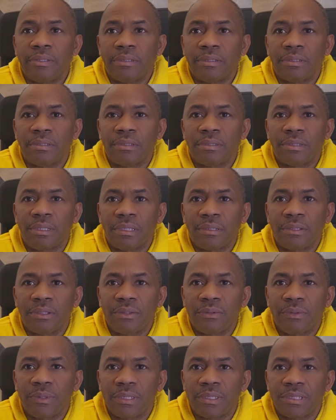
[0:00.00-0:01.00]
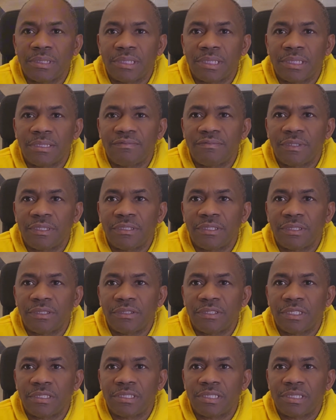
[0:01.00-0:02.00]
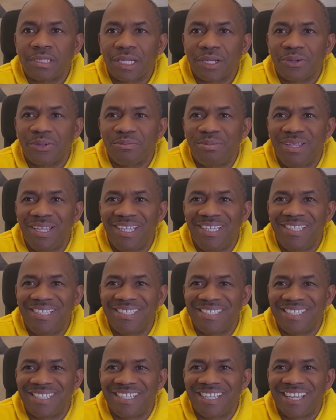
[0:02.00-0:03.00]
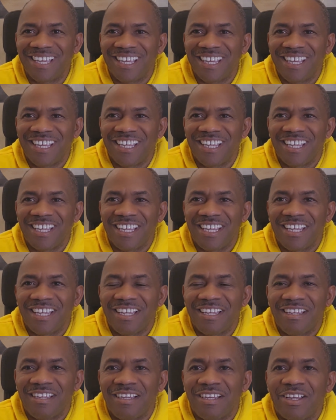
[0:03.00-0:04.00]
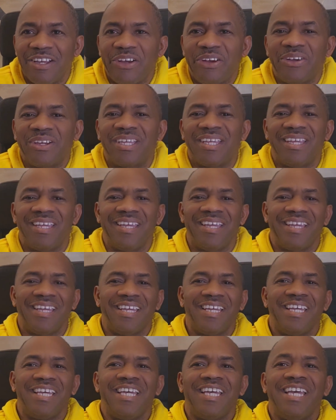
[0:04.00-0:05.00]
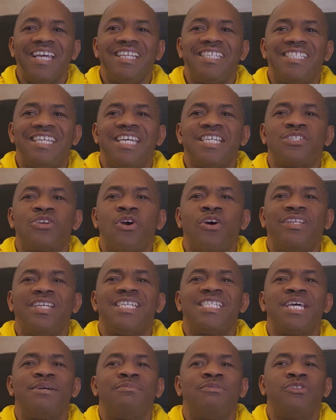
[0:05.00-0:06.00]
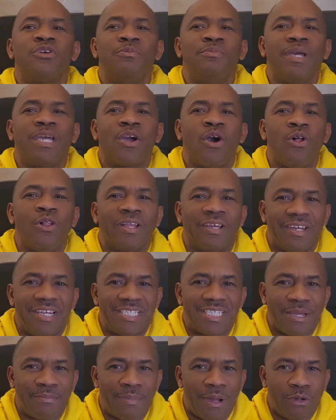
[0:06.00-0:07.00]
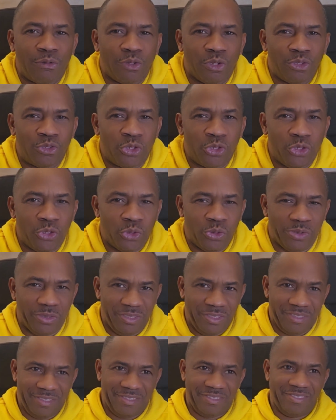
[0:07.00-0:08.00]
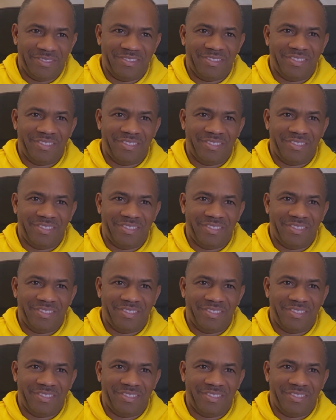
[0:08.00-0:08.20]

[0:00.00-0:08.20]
I don't know why it's in this version. Just a second, please. Okay. It says, God is able to make all grace abound unto you,